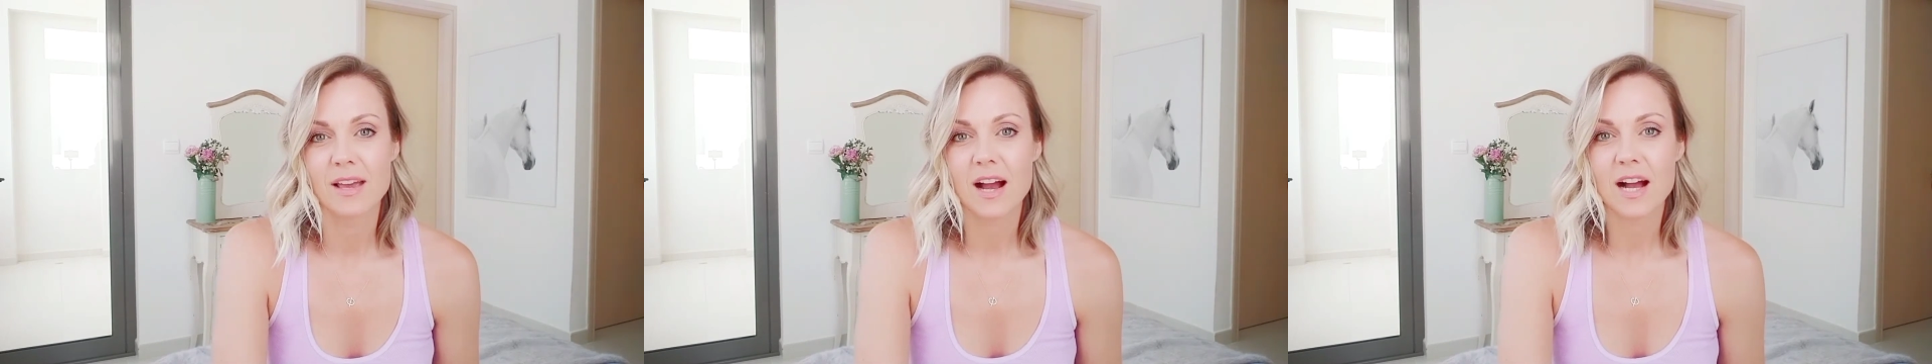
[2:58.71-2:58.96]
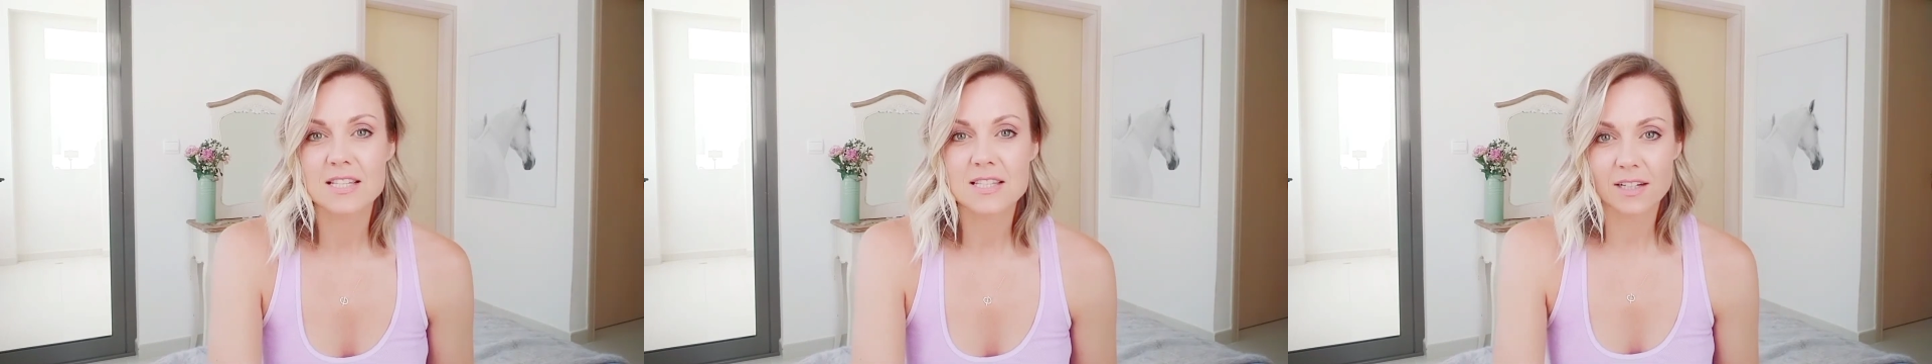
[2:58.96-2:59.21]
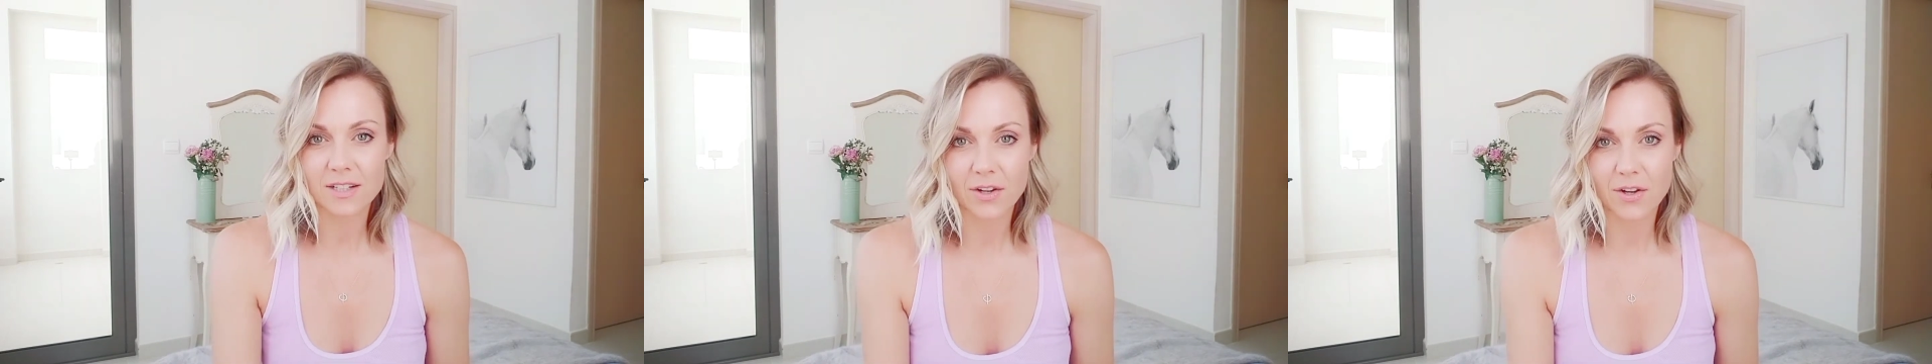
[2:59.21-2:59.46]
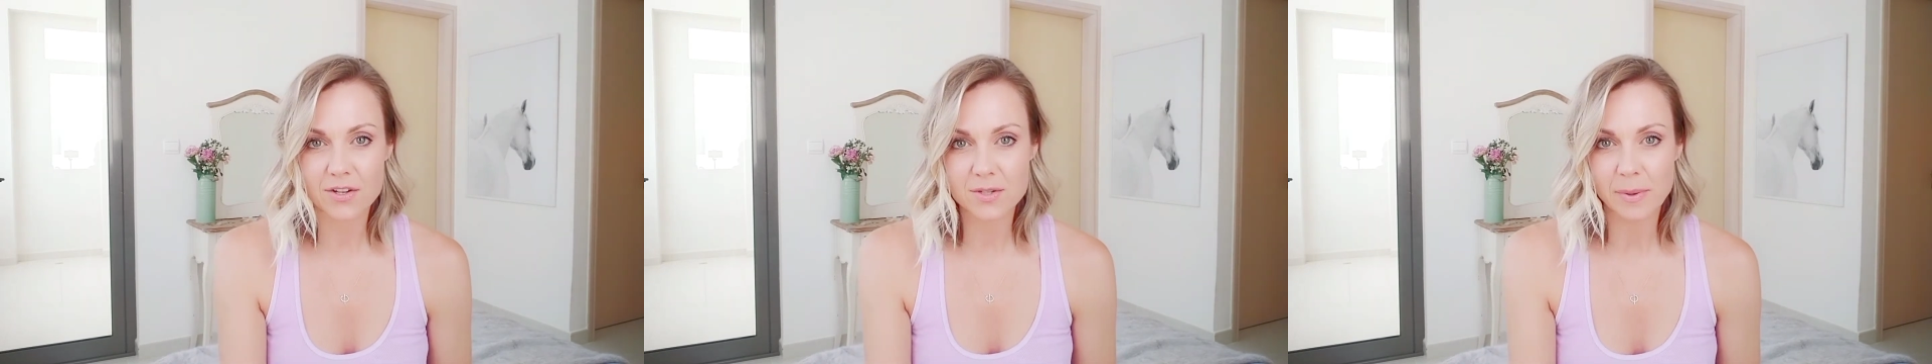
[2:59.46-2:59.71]
I started
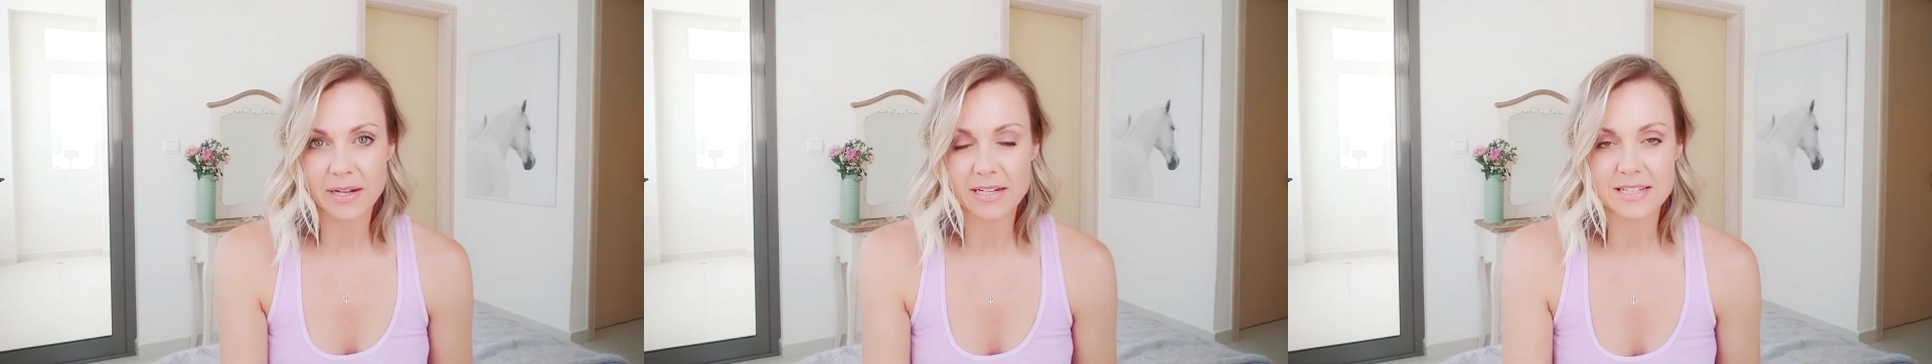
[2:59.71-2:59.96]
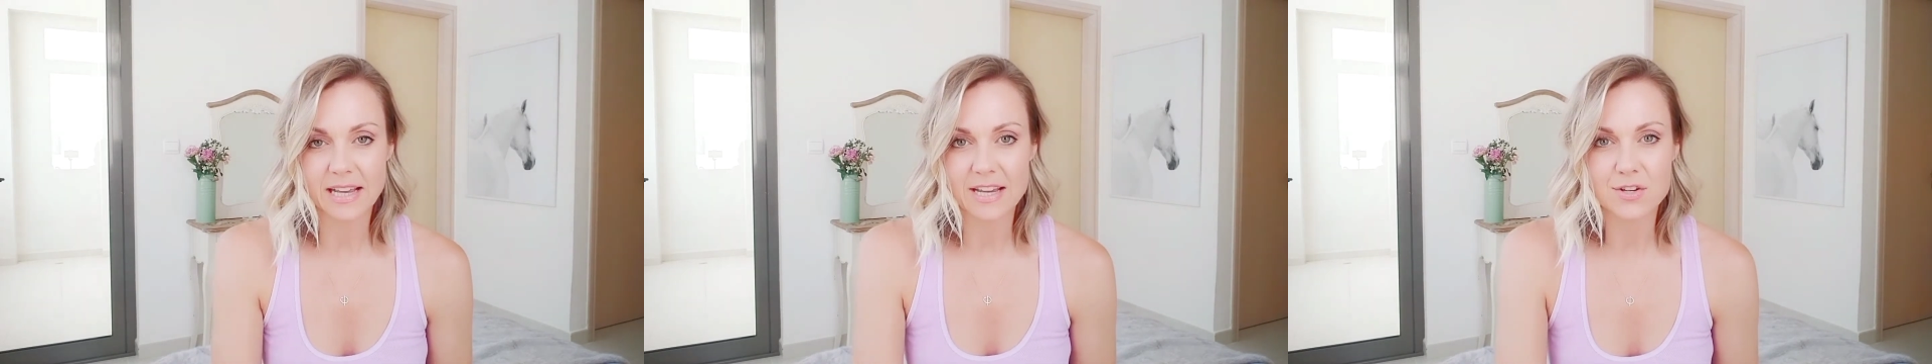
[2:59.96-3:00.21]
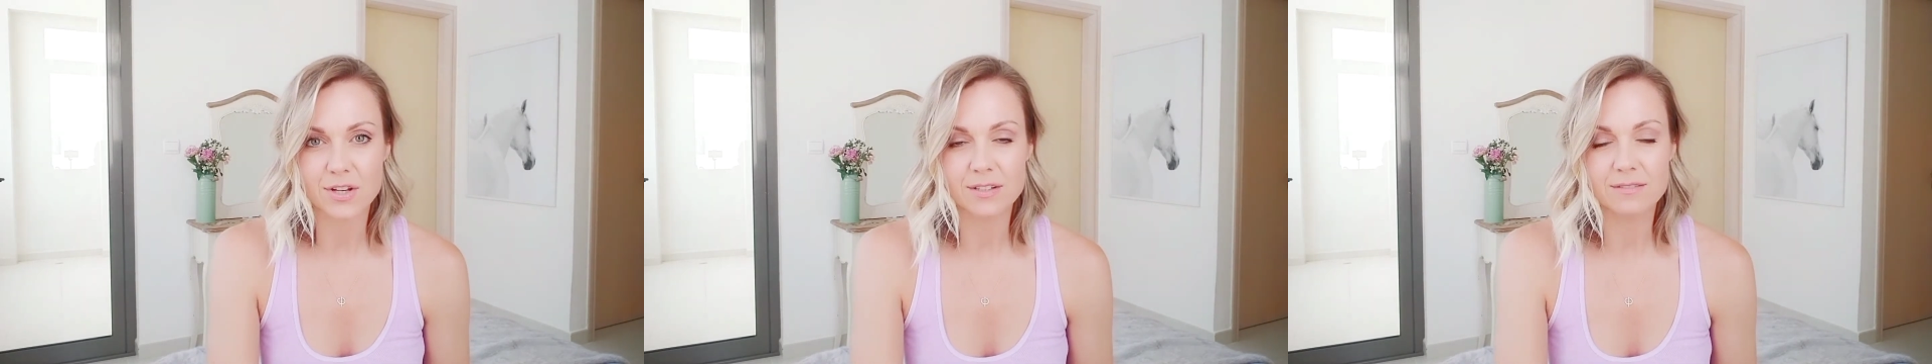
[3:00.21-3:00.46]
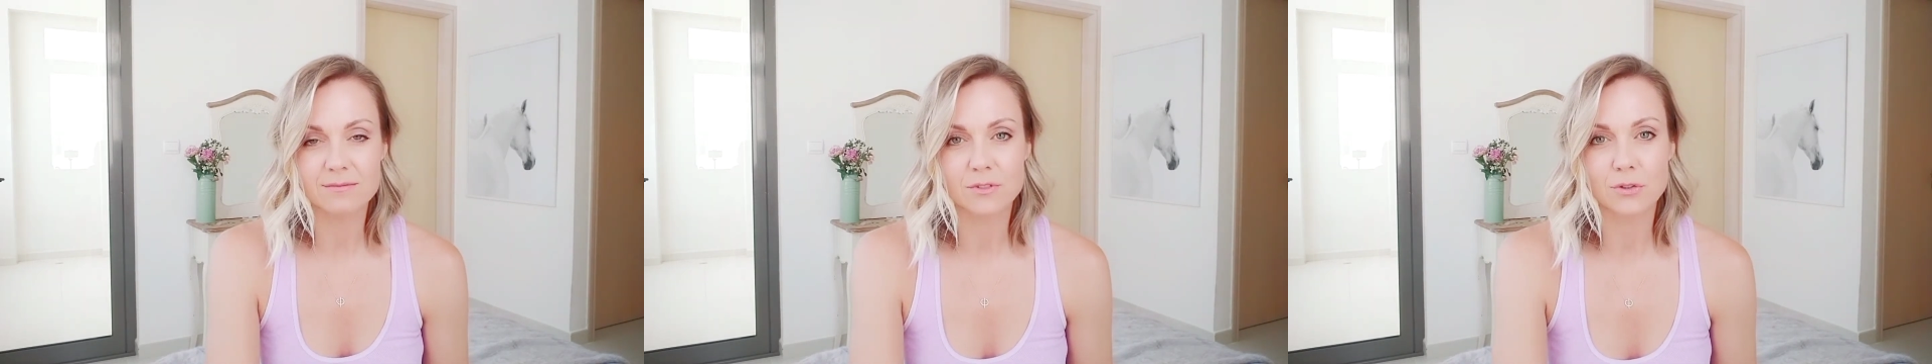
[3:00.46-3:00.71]
going to meditation, group